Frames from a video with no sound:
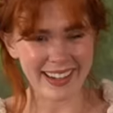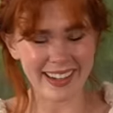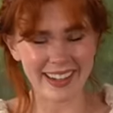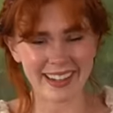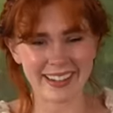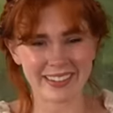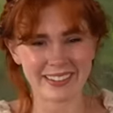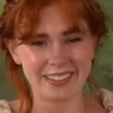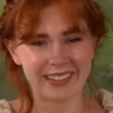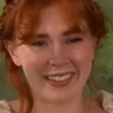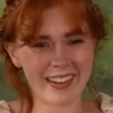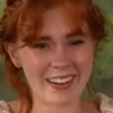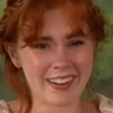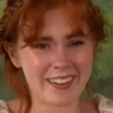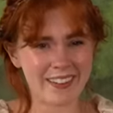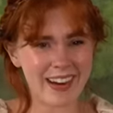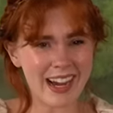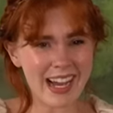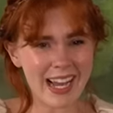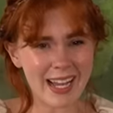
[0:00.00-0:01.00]
I don't
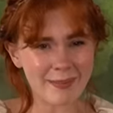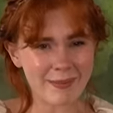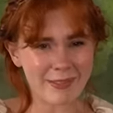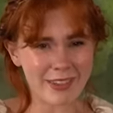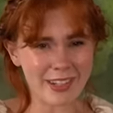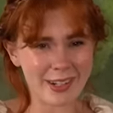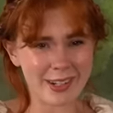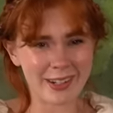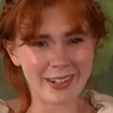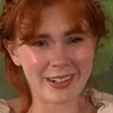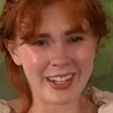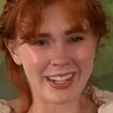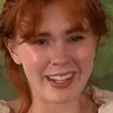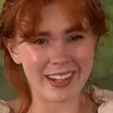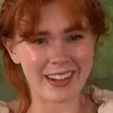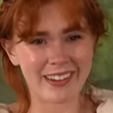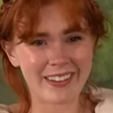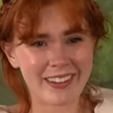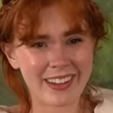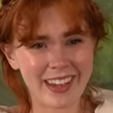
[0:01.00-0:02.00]
know. I'm
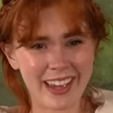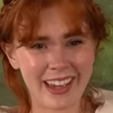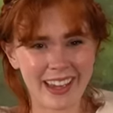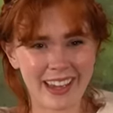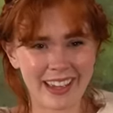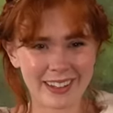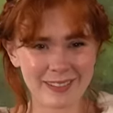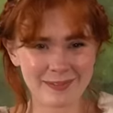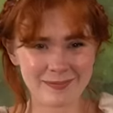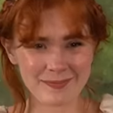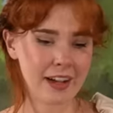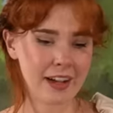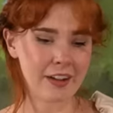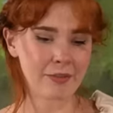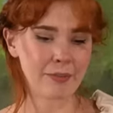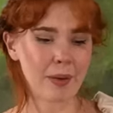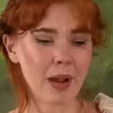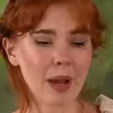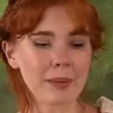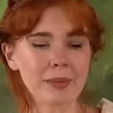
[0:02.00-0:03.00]
learning, okay?
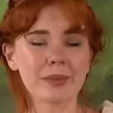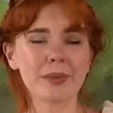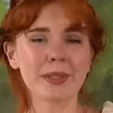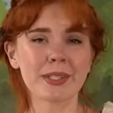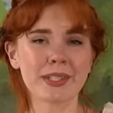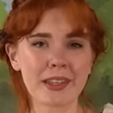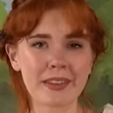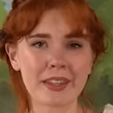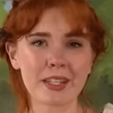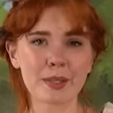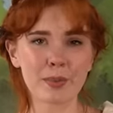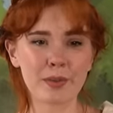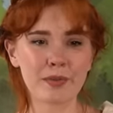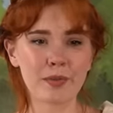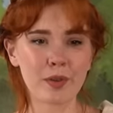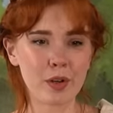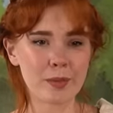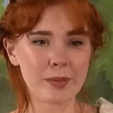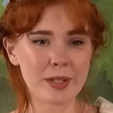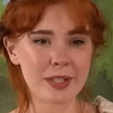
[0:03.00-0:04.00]
I've probably said this
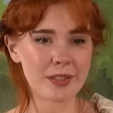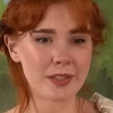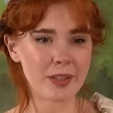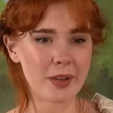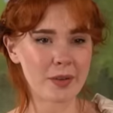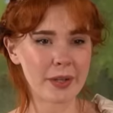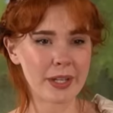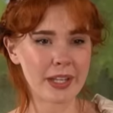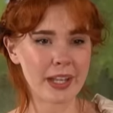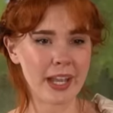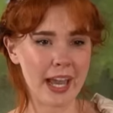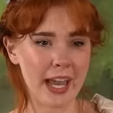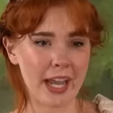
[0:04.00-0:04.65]
before, but sewing